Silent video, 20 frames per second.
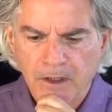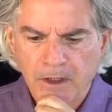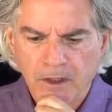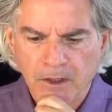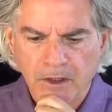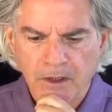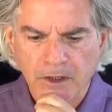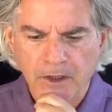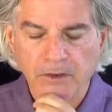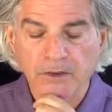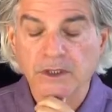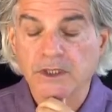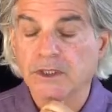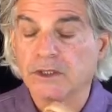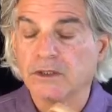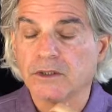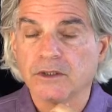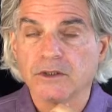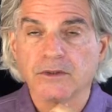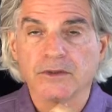You don't need
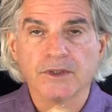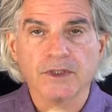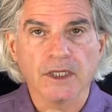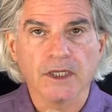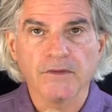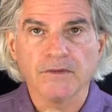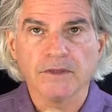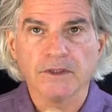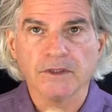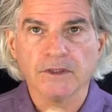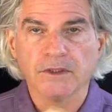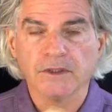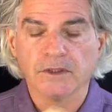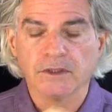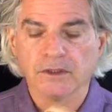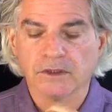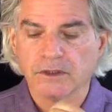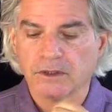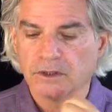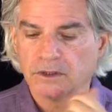to do 7. You
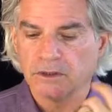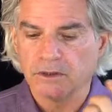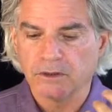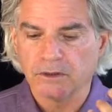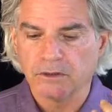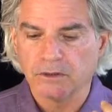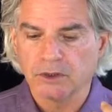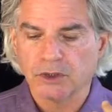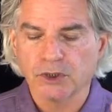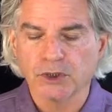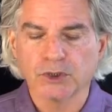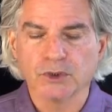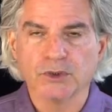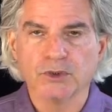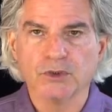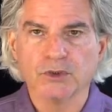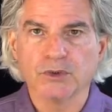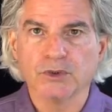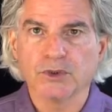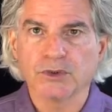could do
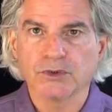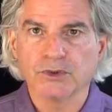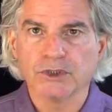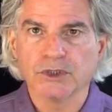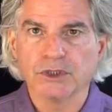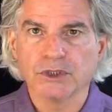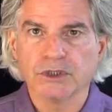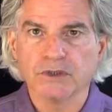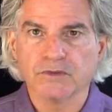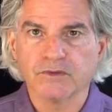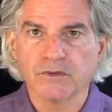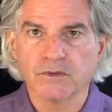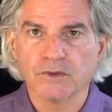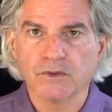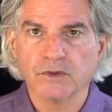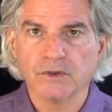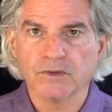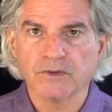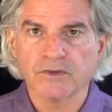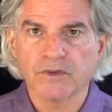2, 3, 4,